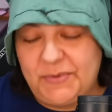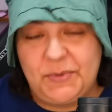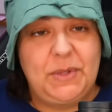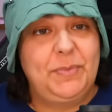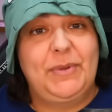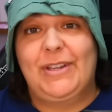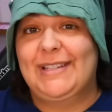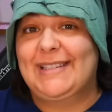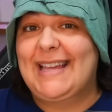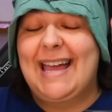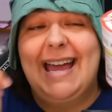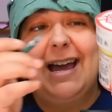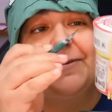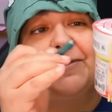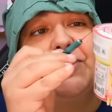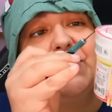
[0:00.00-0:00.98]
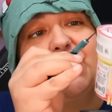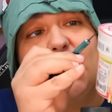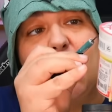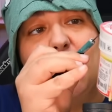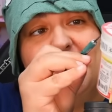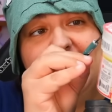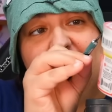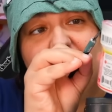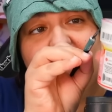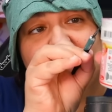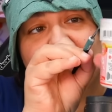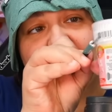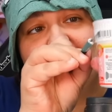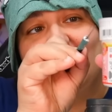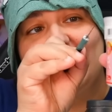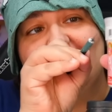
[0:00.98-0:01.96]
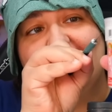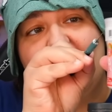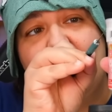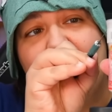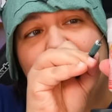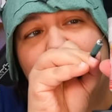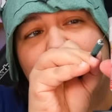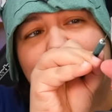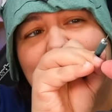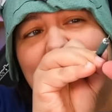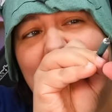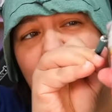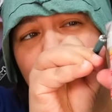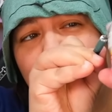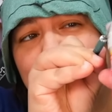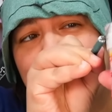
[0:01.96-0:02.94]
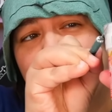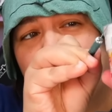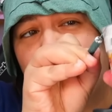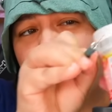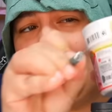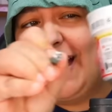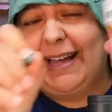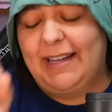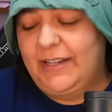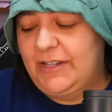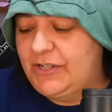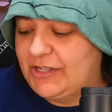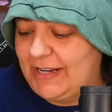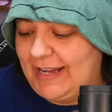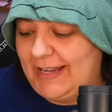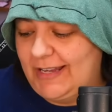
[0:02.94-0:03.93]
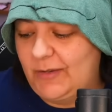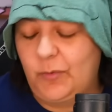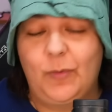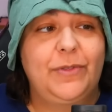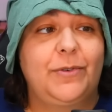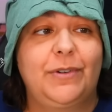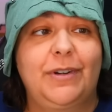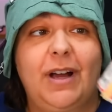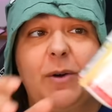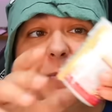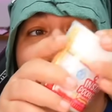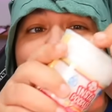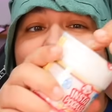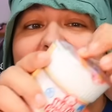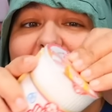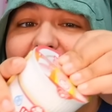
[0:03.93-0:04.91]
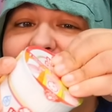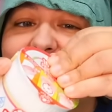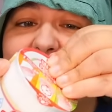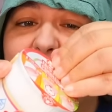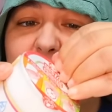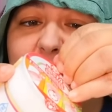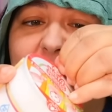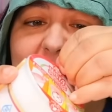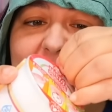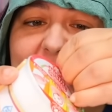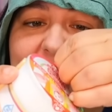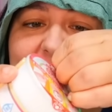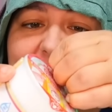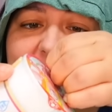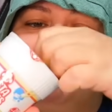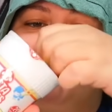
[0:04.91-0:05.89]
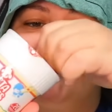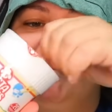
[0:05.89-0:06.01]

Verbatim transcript: one because I have so many questions about how these are packaged and whether or not we're getting the same ones.